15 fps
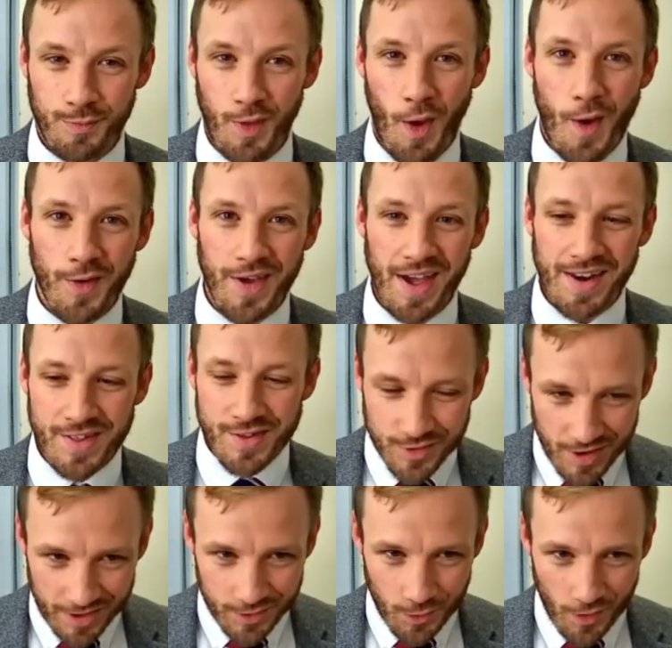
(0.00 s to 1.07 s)
Okay, let's
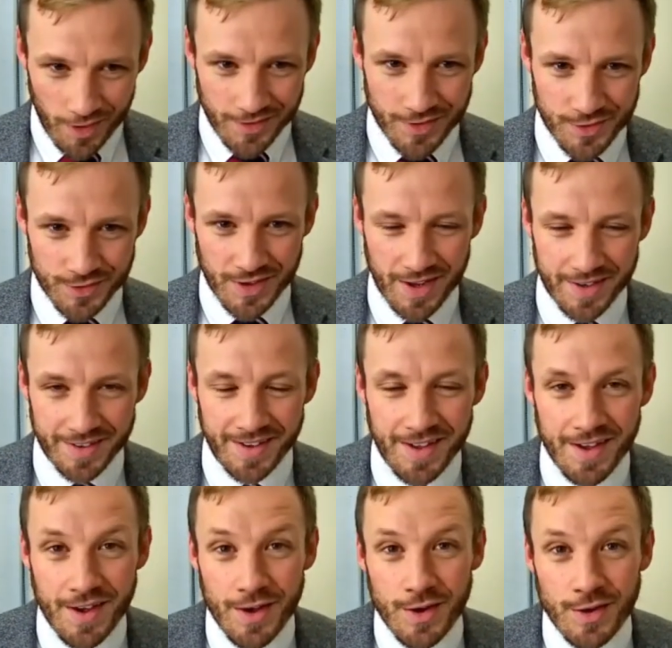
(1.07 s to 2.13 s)
check your understanding.
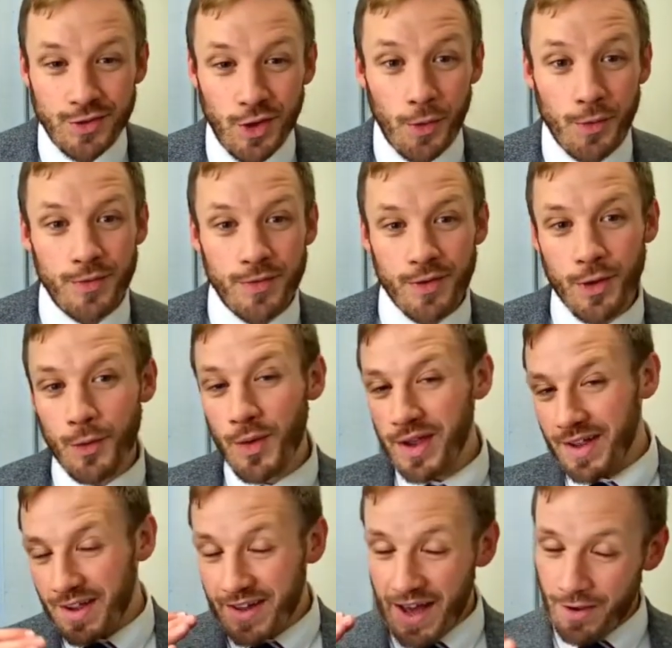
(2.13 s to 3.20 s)
So, quick
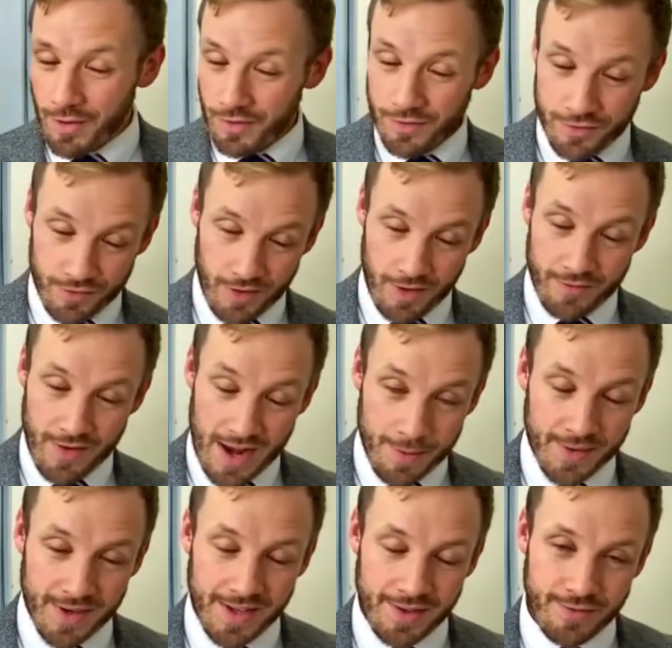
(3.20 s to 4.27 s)
account of Adam
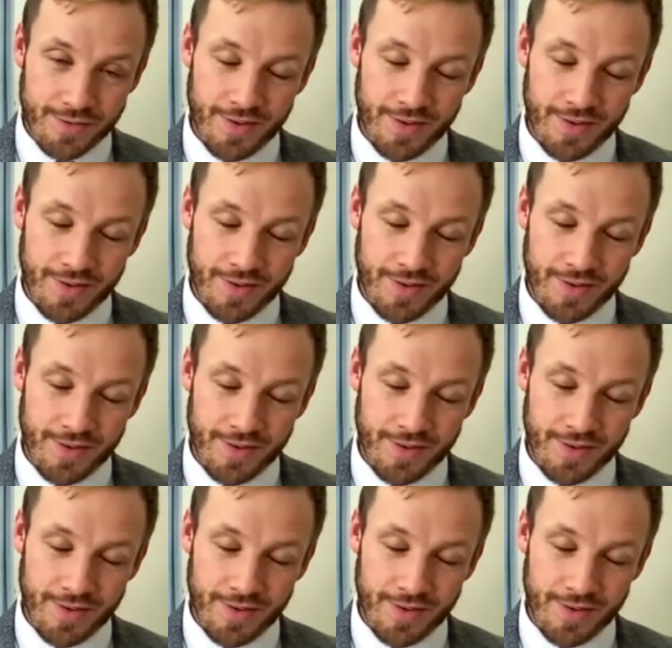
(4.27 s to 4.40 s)
and Eve.